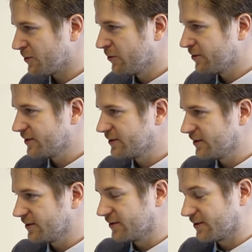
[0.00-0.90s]

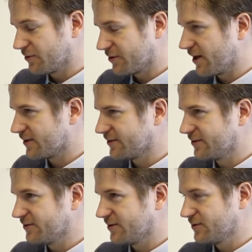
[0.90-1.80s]
coronary artery
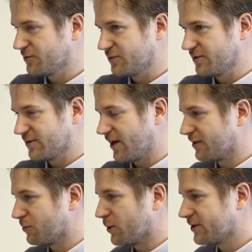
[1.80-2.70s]
disease to
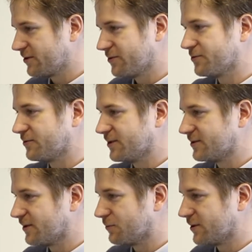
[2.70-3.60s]
decide what to
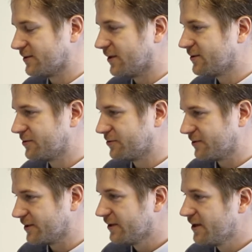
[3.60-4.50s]
treat and what not to
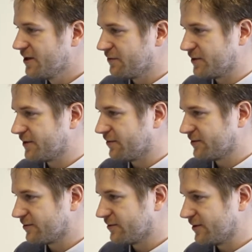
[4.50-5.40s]
treat with
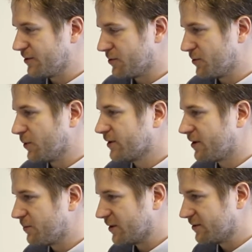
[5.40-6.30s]
revascularization, what
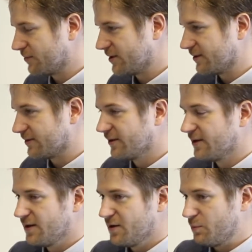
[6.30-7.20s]
can be treated
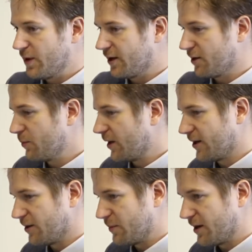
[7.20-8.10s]
by
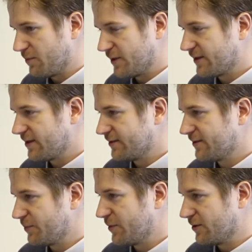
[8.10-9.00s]
medical
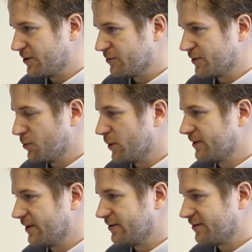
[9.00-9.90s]
therapy alone, what
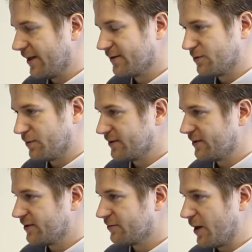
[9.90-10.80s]
needs stents, what
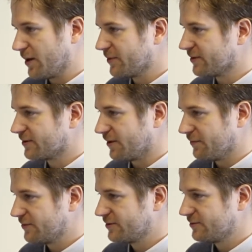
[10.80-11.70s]
needs bypass
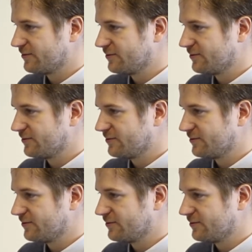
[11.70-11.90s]
grafts.